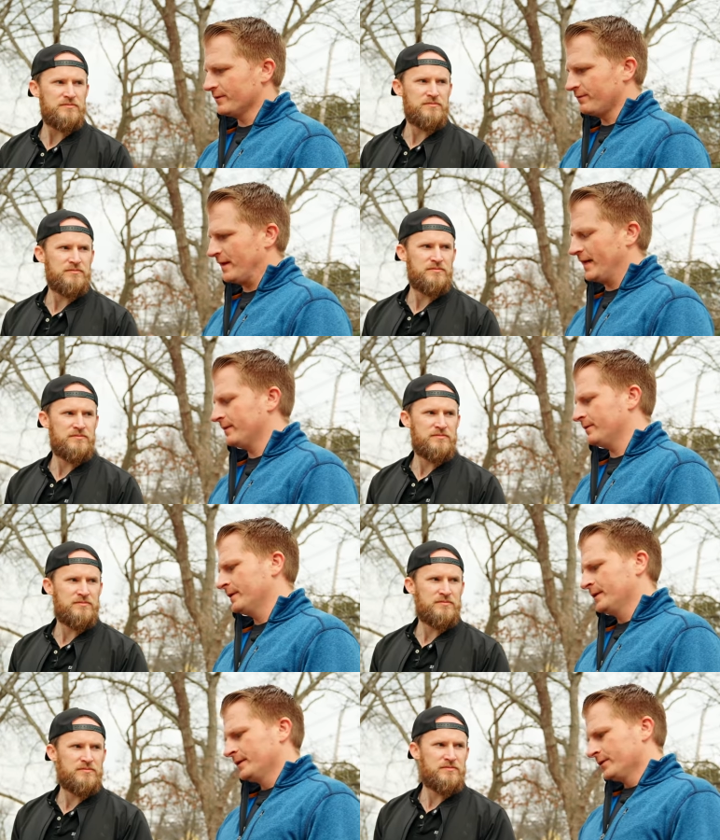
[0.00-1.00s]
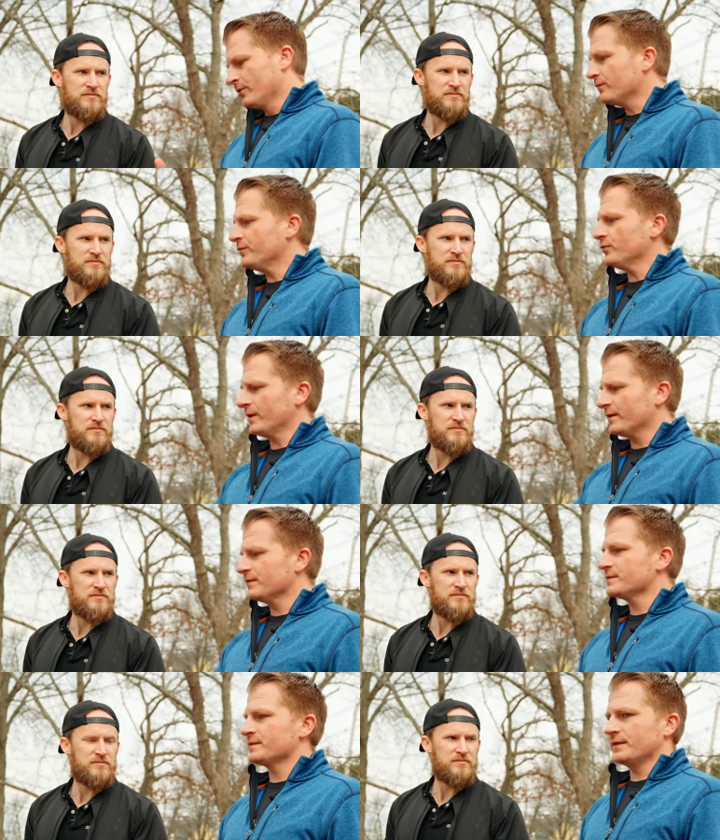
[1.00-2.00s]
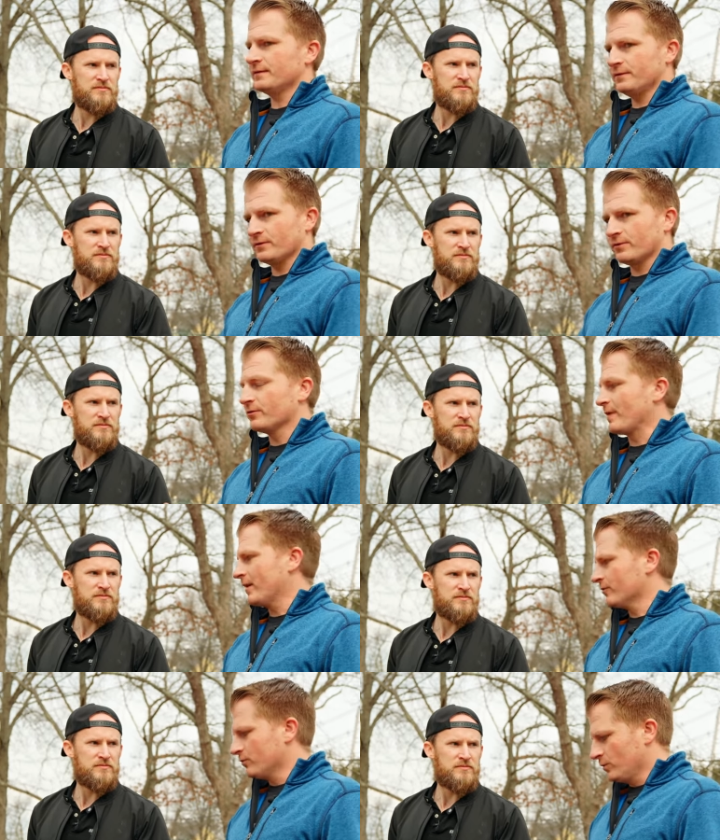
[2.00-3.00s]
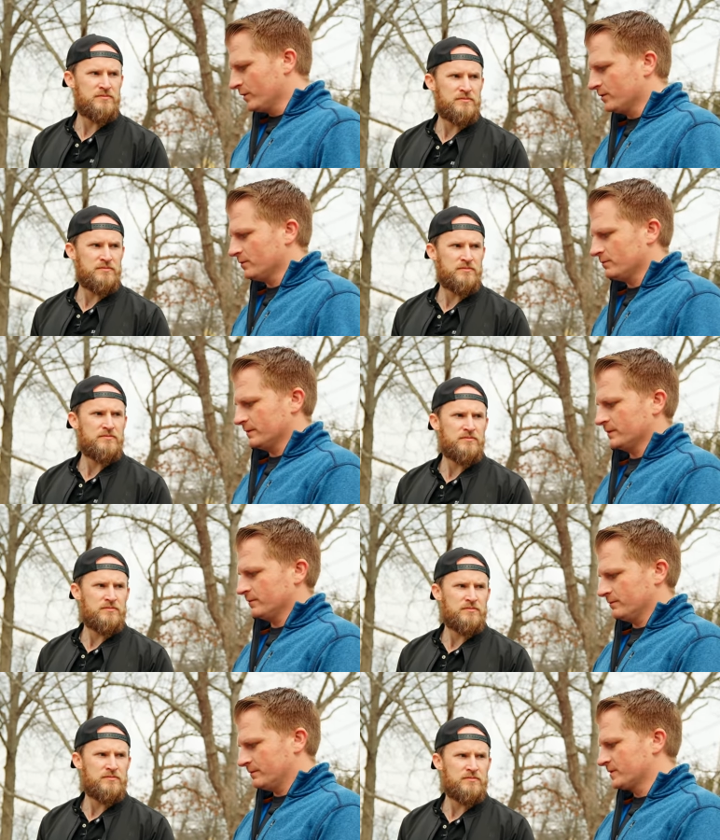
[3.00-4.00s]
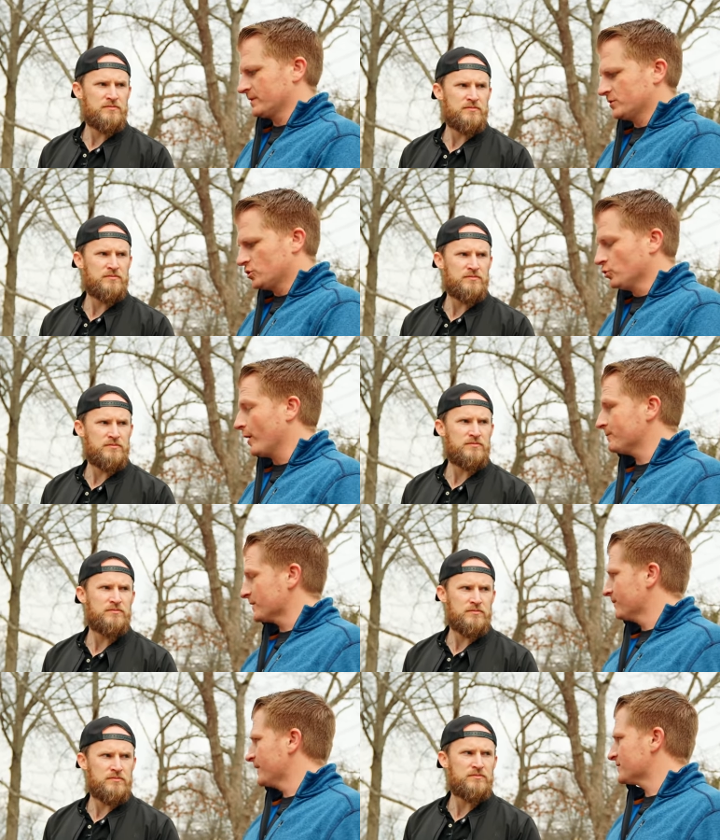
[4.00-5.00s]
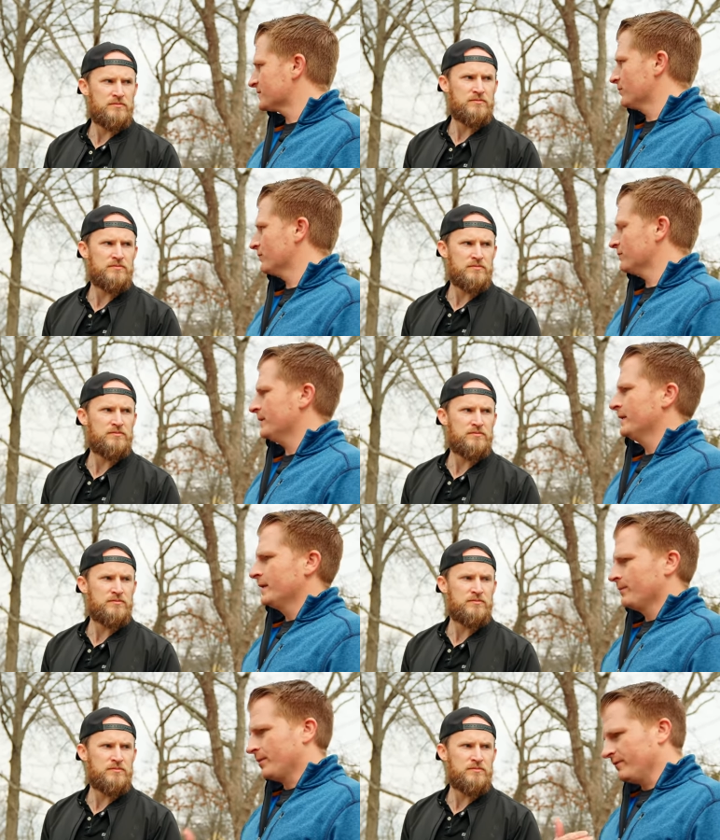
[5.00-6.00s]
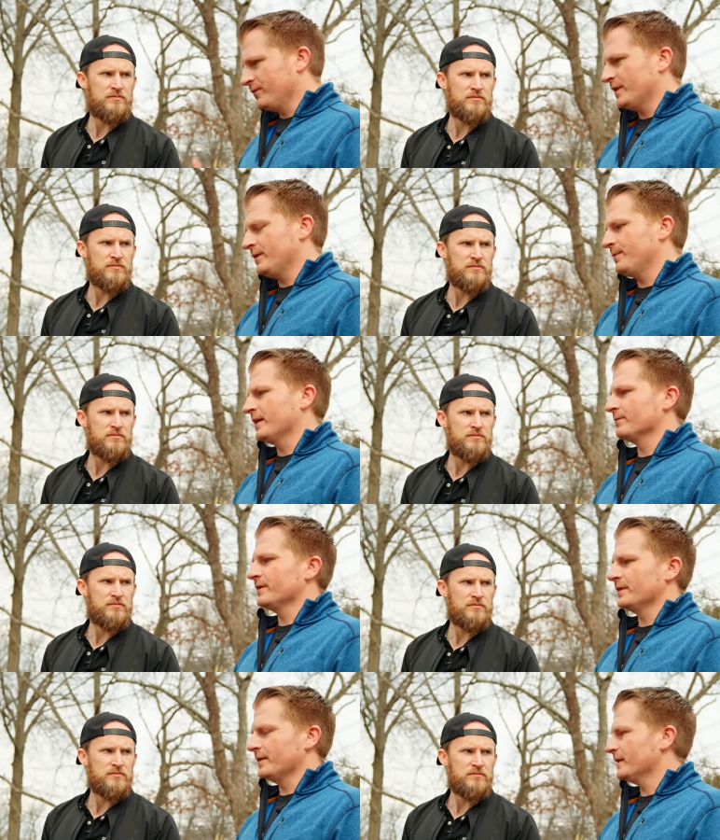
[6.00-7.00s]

Speaker 1: to find, you know, a few areas that you know the ground will, you know, chew up some of that stone. But if you keep hammering it